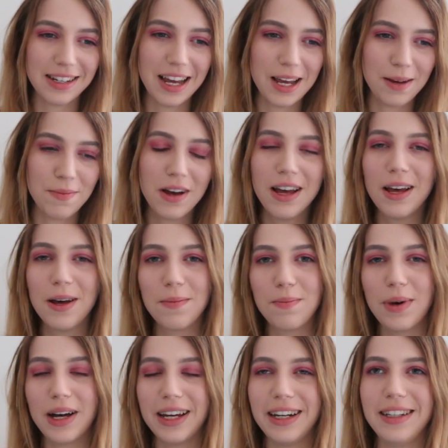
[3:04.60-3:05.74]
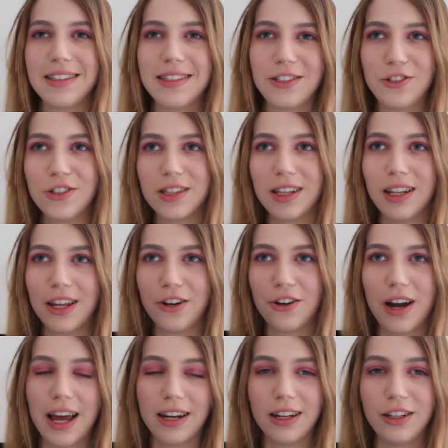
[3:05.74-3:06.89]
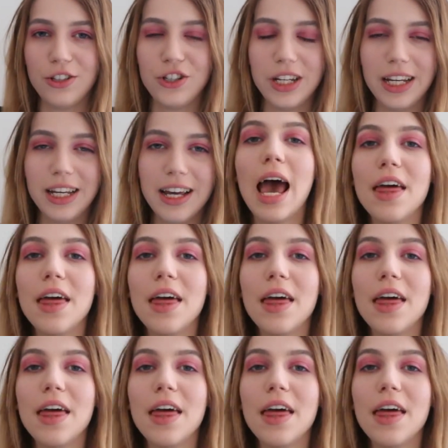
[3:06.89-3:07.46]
name, but it's just the letter N and G.